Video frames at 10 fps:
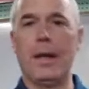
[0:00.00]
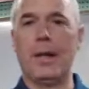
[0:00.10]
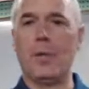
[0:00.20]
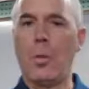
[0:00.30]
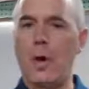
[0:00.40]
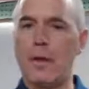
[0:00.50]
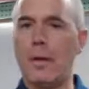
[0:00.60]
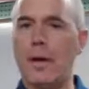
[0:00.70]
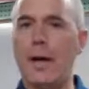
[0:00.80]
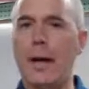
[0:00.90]
Kind of
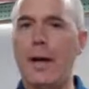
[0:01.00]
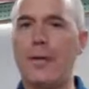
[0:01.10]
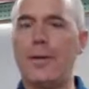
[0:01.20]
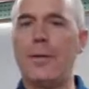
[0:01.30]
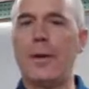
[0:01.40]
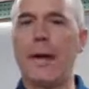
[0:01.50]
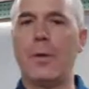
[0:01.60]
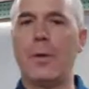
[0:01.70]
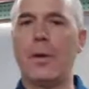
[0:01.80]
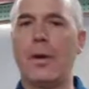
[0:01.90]
walk around the house,
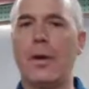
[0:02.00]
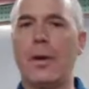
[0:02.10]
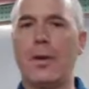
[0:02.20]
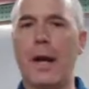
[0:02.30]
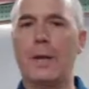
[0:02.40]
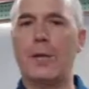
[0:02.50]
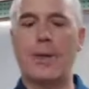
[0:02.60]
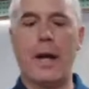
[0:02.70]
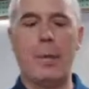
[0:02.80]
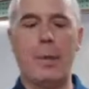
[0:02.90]
find where all the
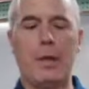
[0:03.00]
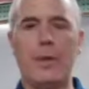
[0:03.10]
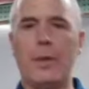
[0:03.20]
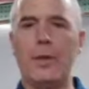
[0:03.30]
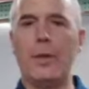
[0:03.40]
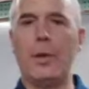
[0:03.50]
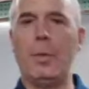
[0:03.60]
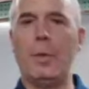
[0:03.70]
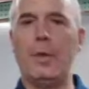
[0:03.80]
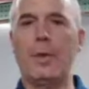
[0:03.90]
cracks are at, because once
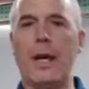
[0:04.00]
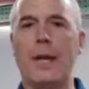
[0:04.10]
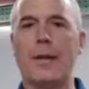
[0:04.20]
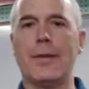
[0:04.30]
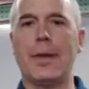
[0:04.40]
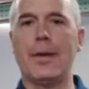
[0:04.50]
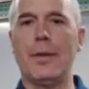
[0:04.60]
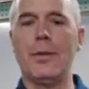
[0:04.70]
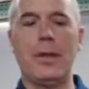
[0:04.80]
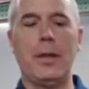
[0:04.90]
you open this can and
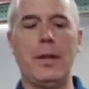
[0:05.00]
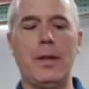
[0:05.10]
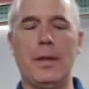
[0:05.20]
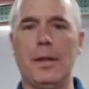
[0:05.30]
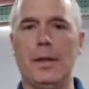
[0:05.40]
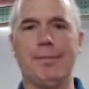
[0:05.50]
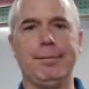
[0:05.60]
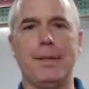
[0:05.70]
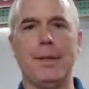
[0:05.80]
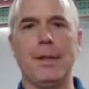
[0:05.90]
start using it,
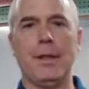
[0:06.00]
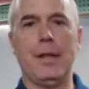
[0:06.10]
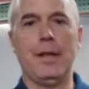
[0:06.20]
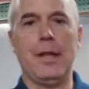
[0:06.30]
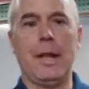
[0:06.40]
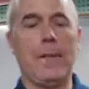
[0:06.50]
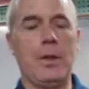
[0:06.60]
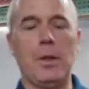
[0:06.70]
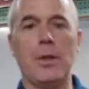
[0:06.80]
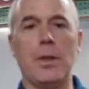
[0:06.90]
you
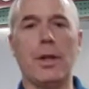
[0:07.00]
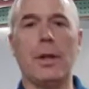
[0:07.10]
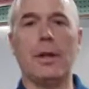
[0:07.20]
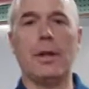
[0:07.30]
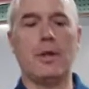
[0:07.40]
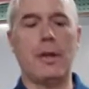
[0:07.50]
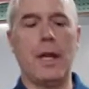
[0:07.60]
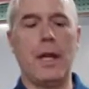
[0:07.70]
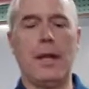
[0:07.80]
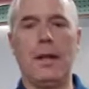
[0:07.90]
have to use it all
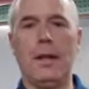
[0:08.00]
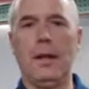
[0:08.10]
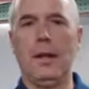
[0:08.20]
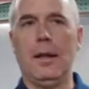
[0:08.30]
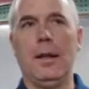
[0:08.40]
because you can't.